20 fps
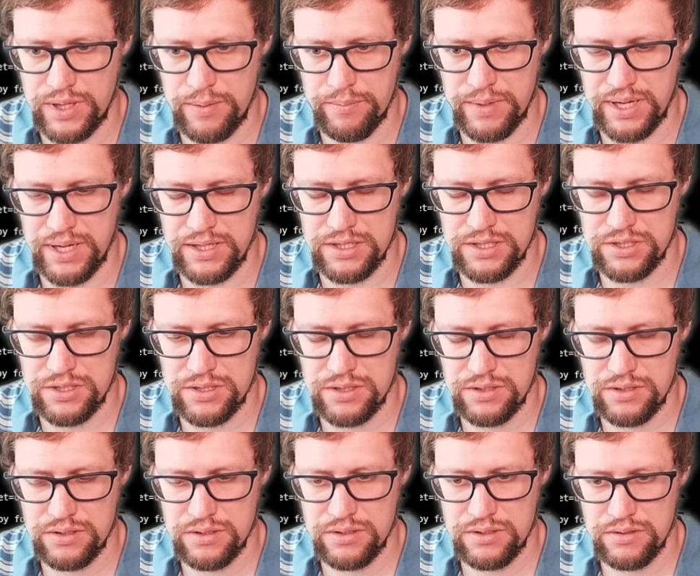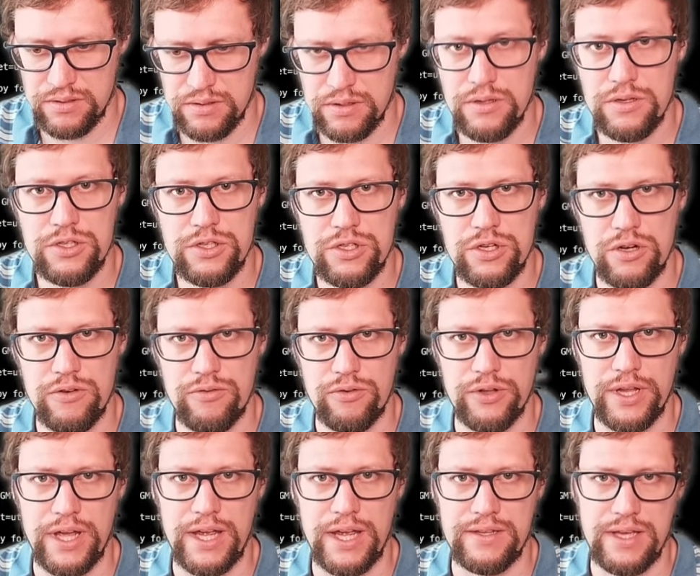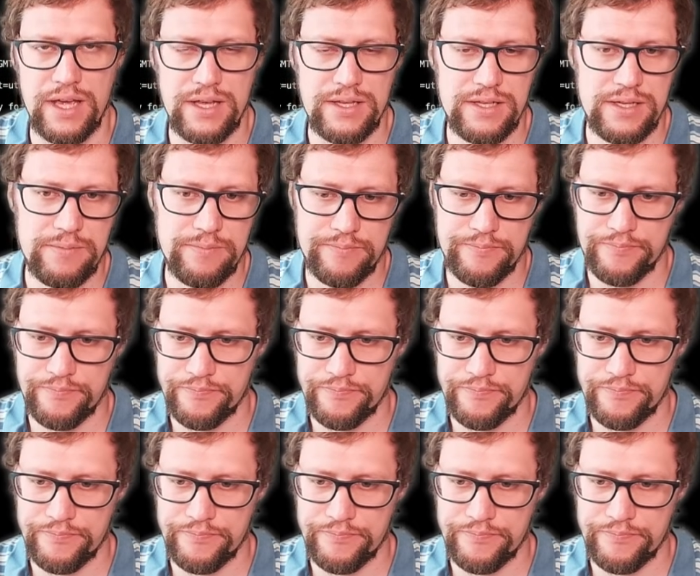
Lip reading: can make this server on 8080.